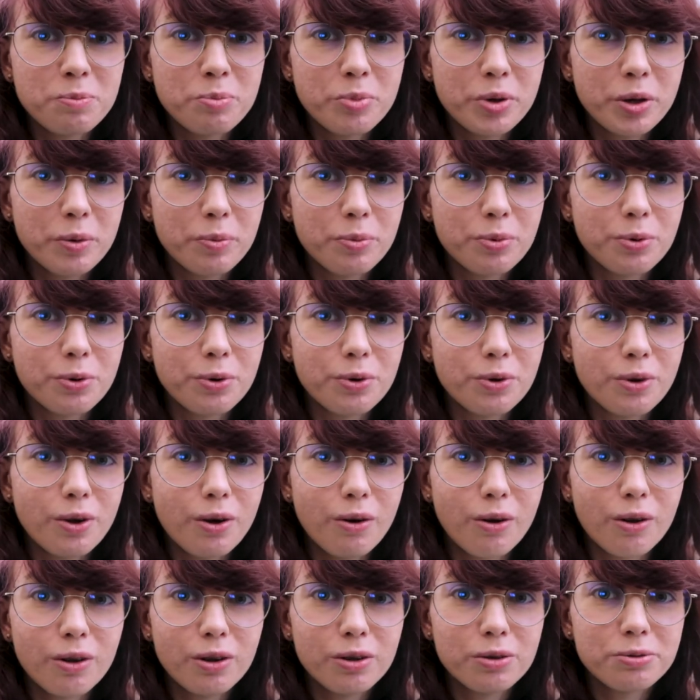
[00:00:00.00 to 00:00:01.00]
people
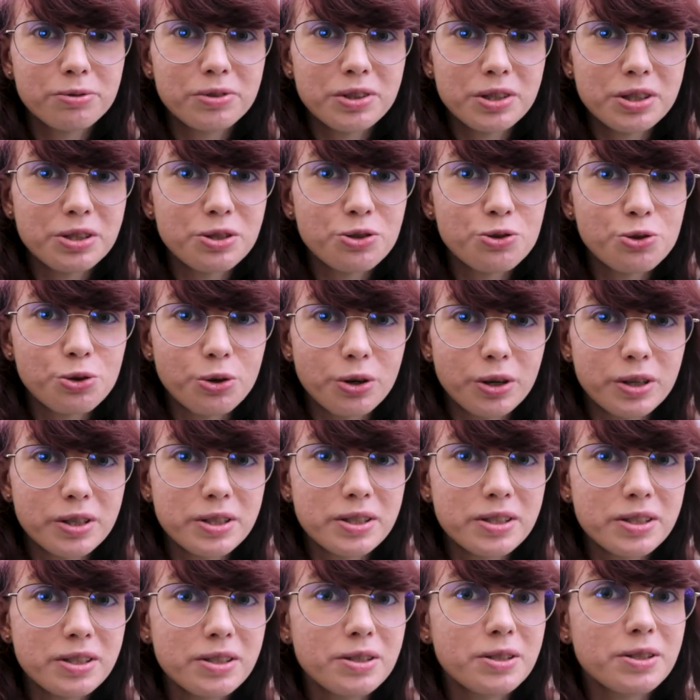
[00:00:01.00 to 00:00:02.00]
all of these
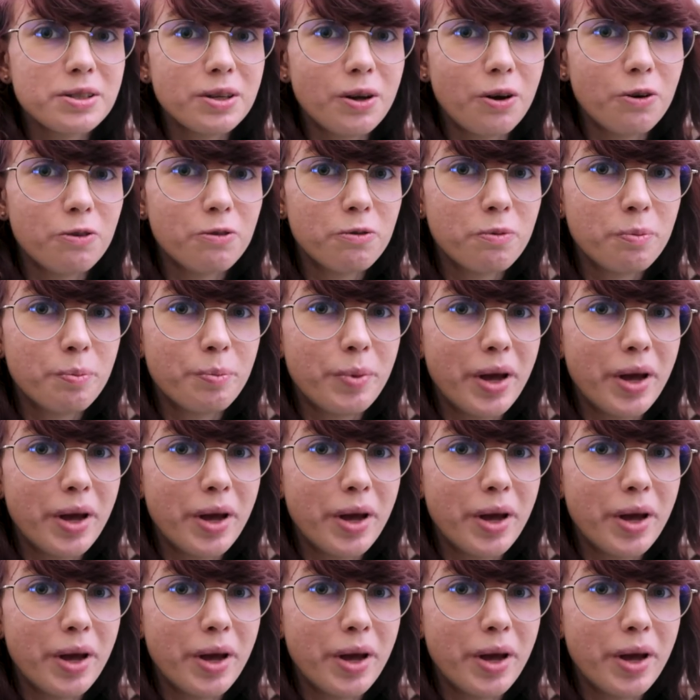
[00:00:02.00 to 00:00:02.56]
choices of